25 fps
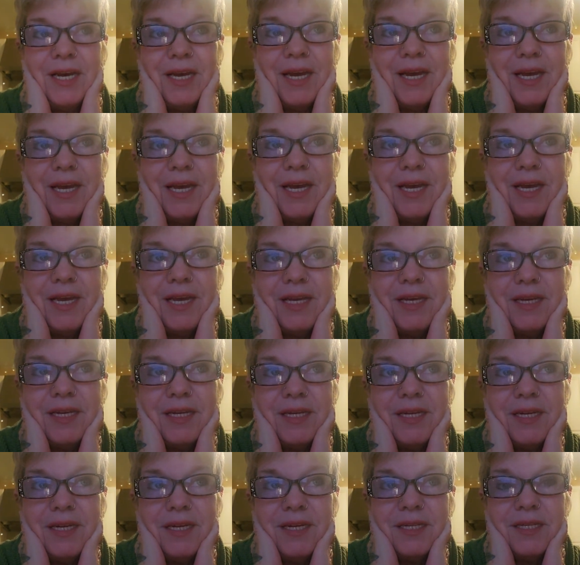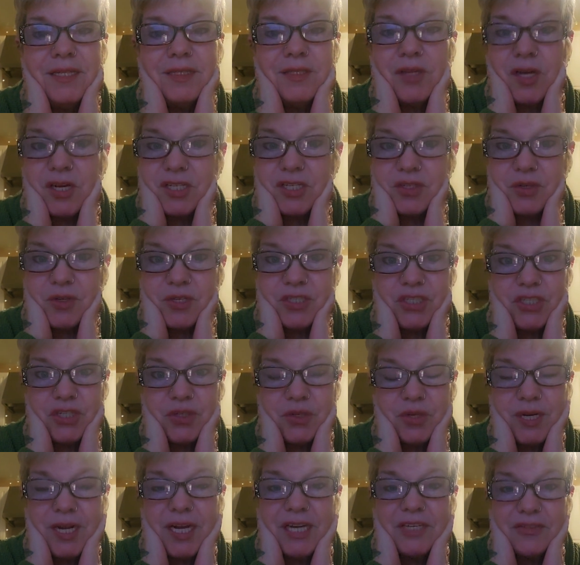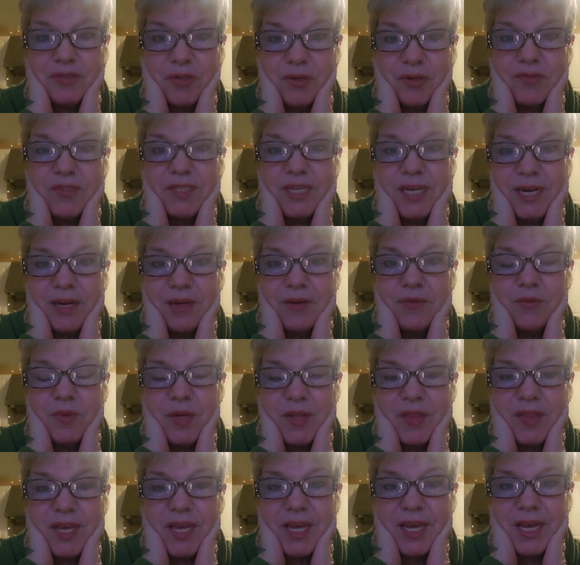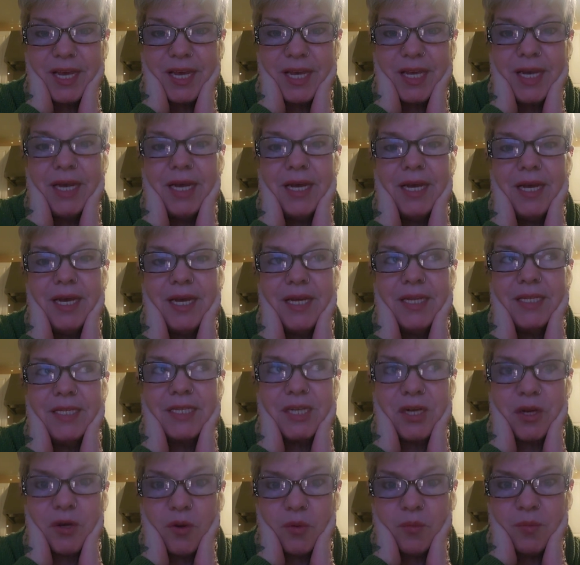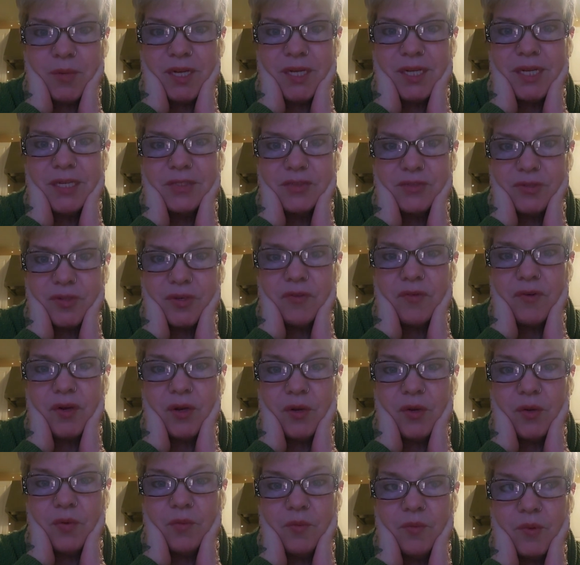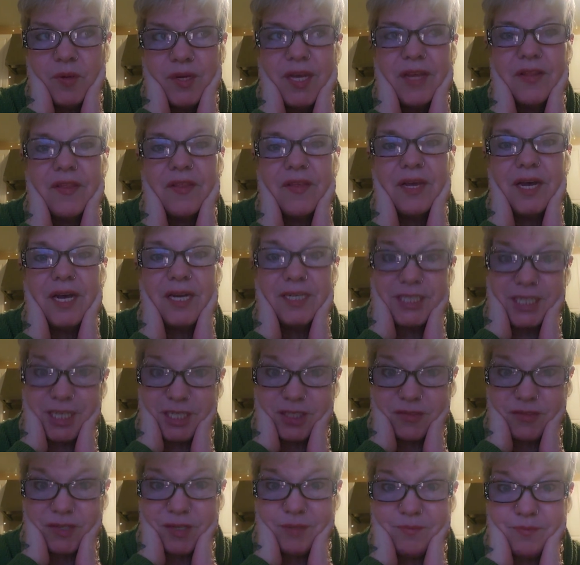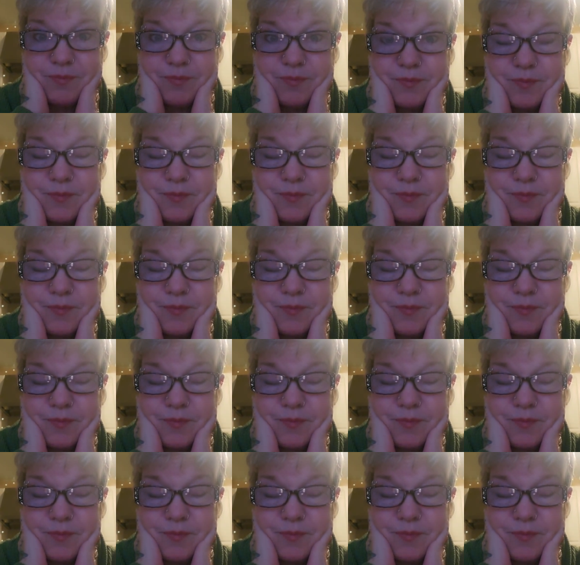and long story short, I drove down with a Tacoma and drove home with a Tundra.